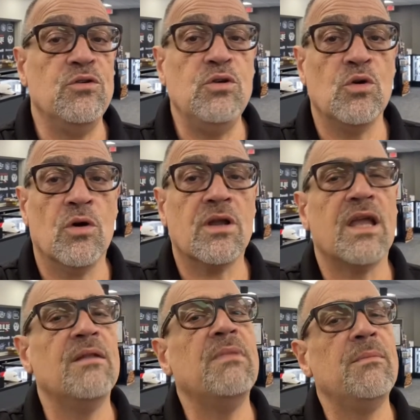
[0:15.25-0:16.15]
York
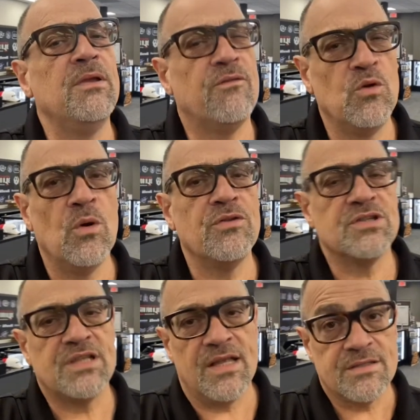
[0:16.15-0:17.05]
and maybe a few other
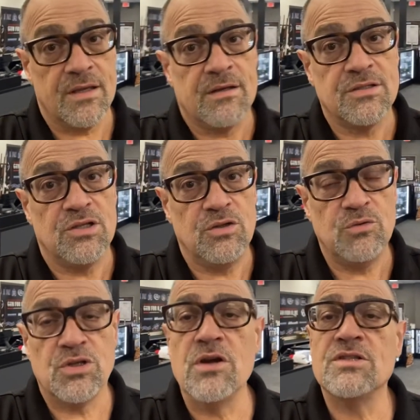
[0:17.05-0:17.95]
states like us in New
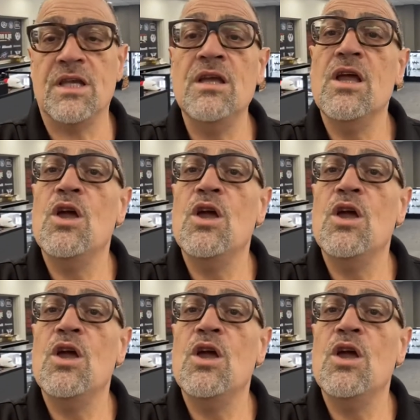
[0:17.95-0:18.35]
Jersey